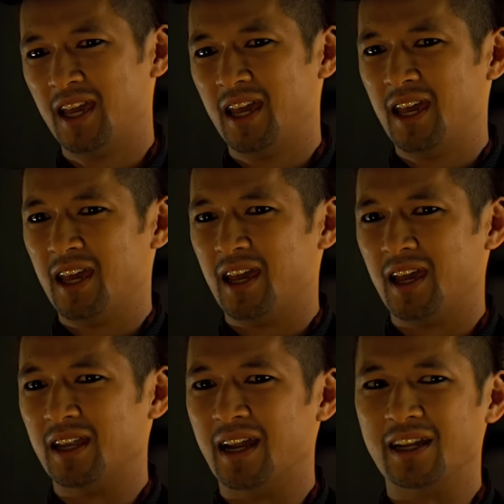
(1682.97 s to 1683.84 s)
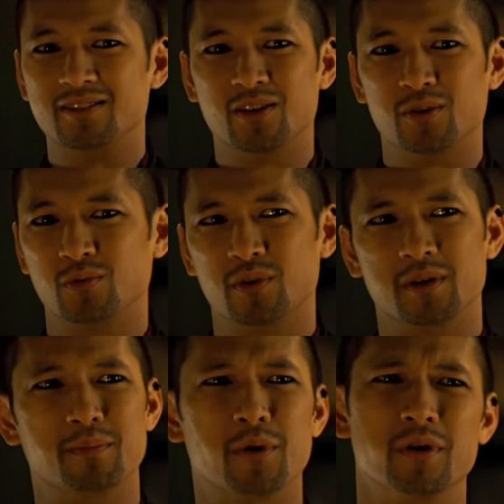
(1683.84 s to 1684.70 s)
And I don't want
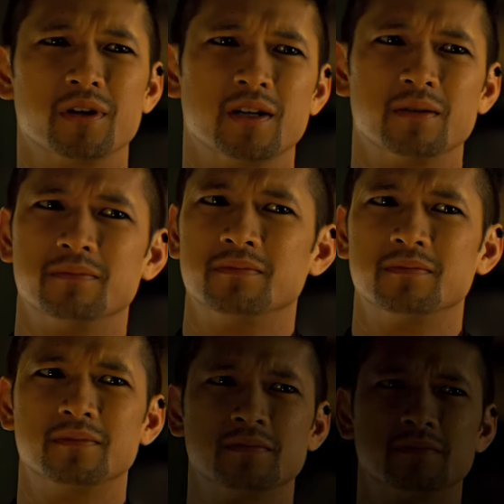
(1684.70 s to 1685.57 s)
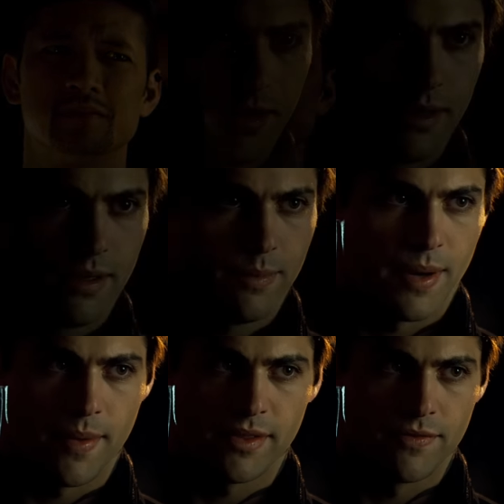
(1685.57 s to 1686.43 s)
to burden him.
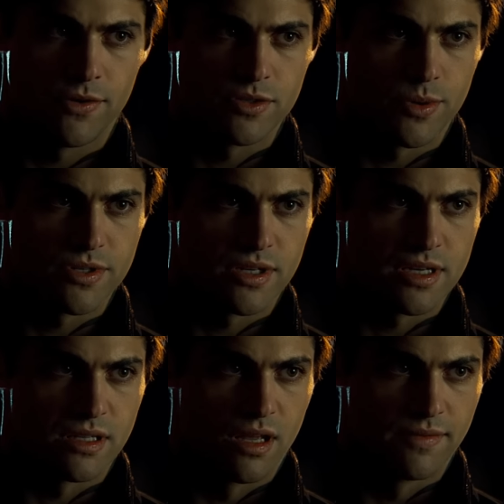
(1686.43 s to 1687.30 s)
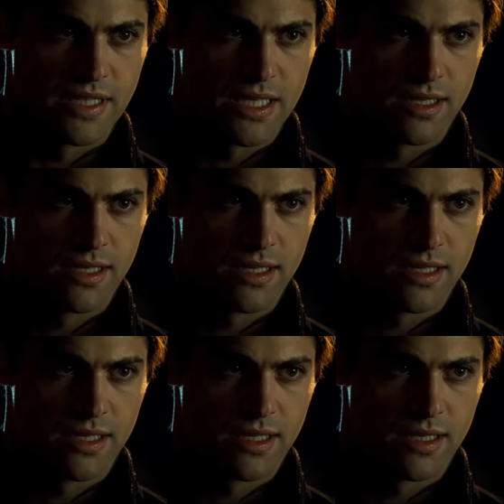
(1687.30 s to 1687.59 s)
I'm not the first person he's loved.